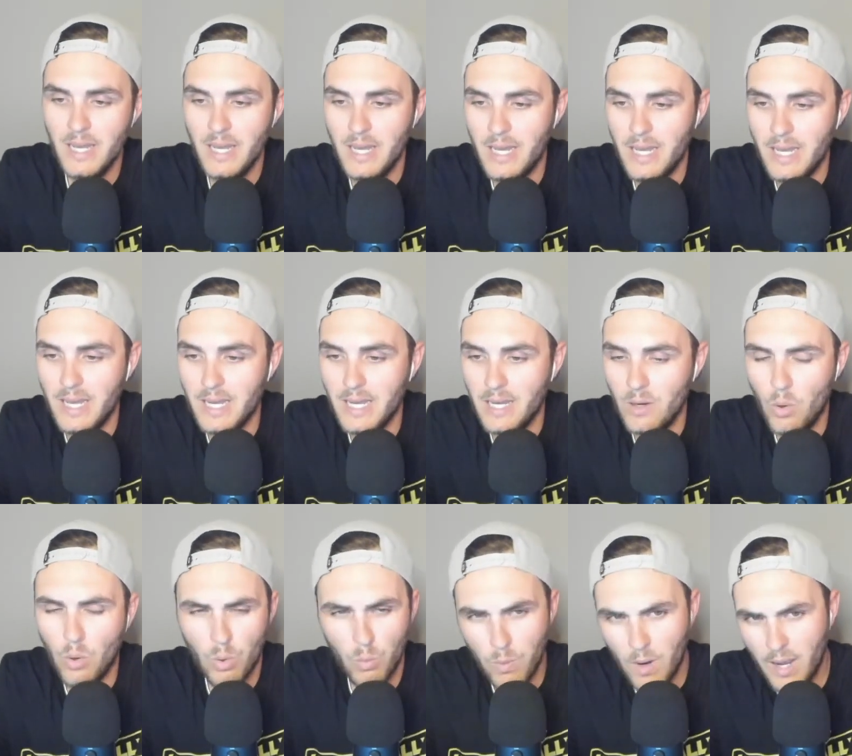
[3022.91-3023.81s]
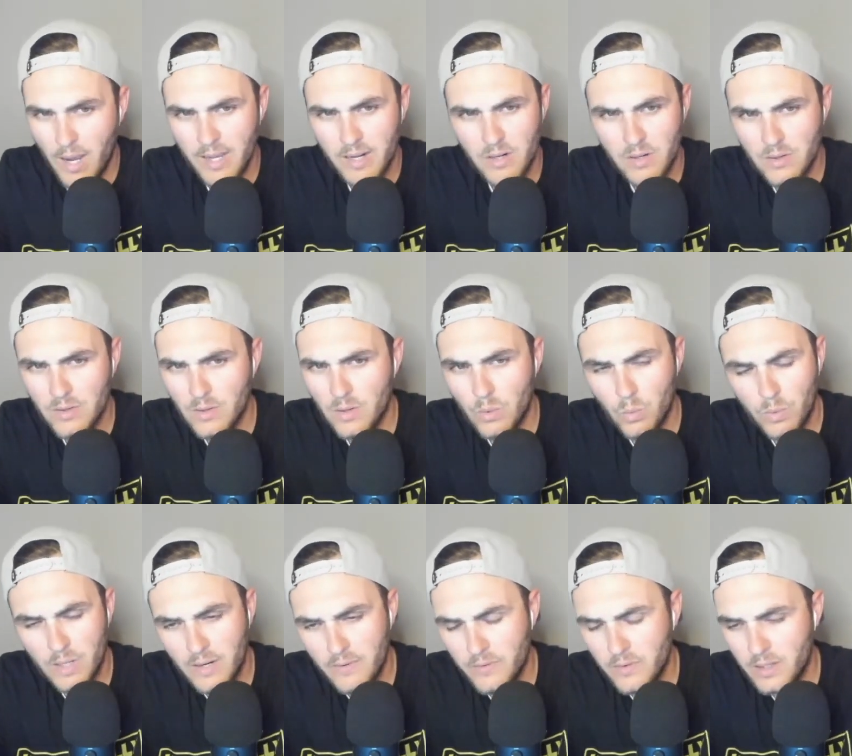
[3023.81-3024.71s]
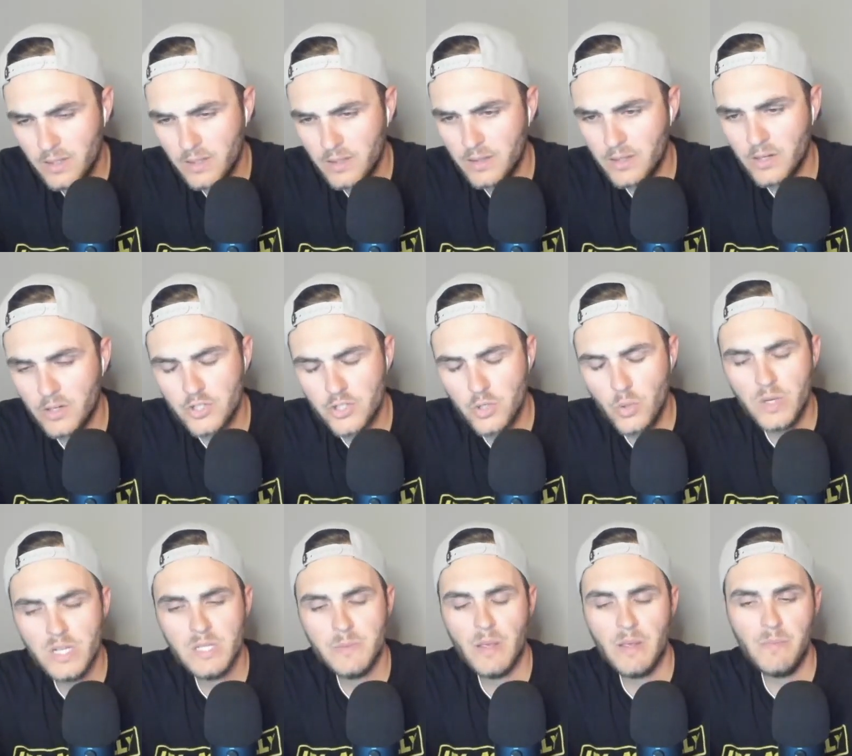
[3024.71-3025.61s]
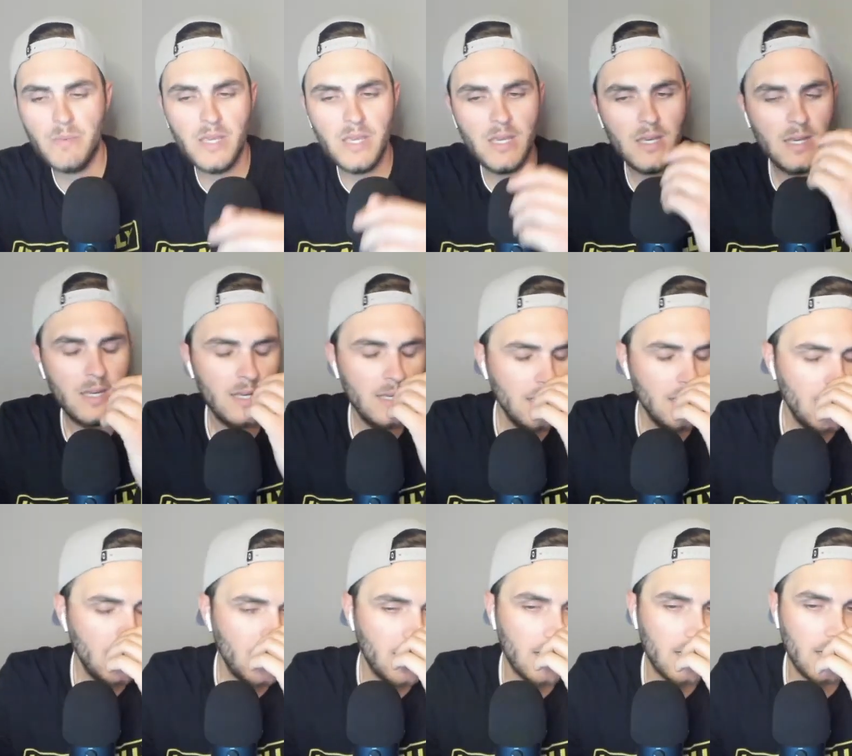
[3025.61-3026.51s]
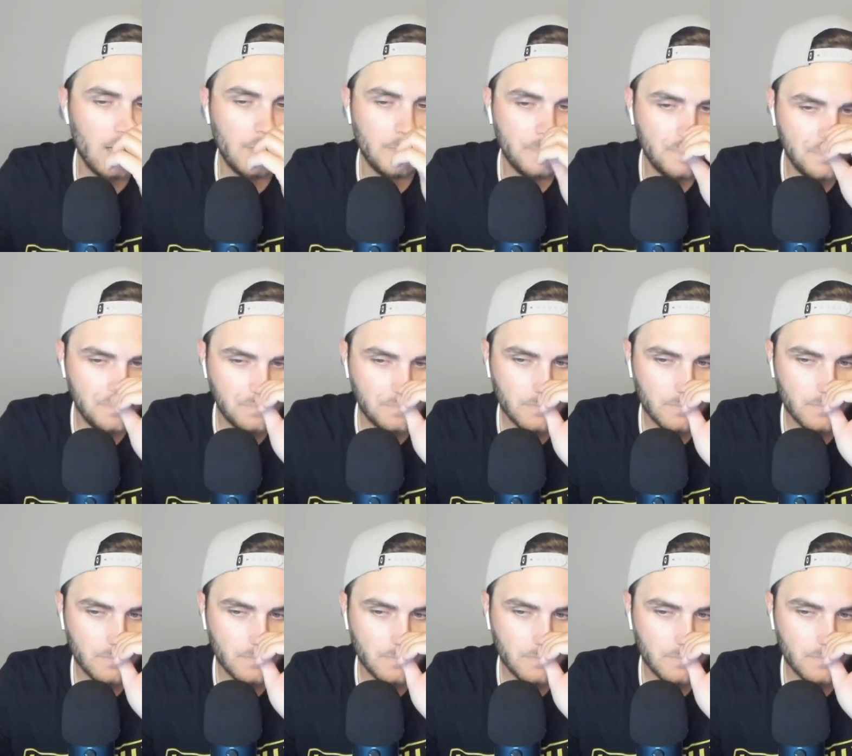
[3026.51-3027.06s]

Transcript: or wine or whatever their choice may be. And